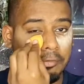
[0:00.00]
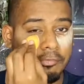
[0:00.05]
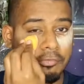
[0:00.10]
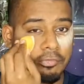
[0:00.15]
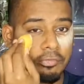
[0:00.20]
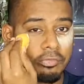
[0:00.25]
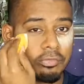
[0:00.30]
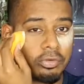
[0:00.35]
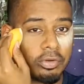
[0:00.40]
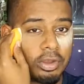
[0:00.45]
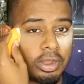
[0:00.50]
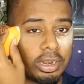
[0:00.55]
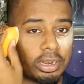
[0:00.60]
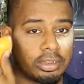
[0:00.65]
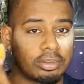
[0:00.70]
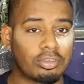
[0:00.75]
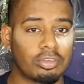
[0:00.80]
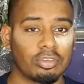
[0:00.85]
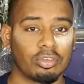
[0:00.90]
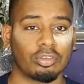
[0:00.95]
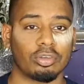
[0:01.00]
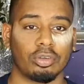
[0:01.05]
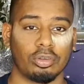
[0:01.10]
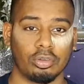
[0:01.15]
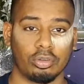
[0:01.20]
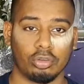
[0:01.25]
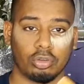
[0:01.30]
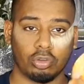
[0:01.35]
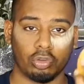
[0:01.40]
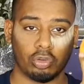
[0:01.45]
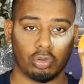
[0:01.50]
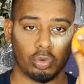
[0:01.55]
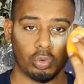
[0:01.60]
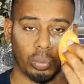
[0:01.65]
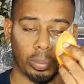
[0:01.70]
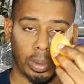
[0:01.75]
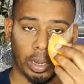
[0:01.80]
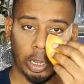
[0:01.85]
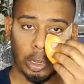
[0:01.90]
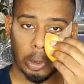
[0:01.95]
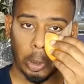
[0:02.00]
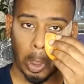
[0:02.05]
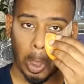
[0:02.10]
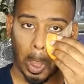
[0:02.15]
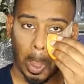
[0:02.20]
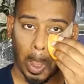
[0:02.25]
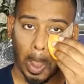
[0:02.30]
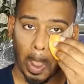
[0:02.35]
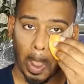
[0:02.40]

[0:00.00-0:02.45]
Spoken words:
I forgot, it just took too much.